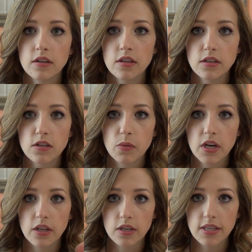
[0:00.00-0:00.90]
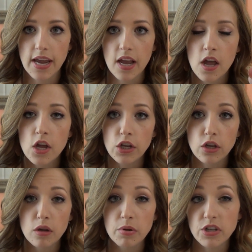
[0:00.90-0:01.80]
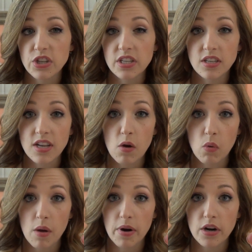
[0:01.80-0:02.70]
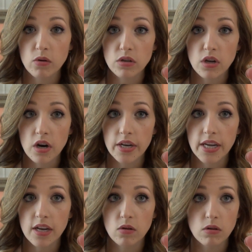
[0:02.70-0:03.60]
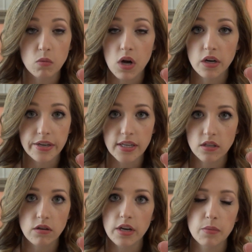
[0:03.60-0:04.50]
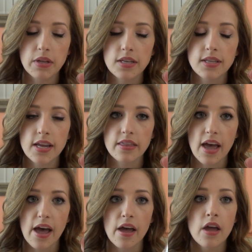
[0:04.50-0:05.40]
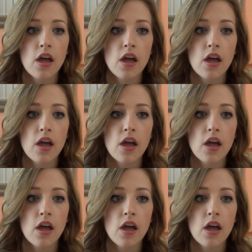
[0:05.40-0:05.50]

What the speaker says: This is what it looks like. You can purchase this at Walmart or Target or Walgreens or any place like that.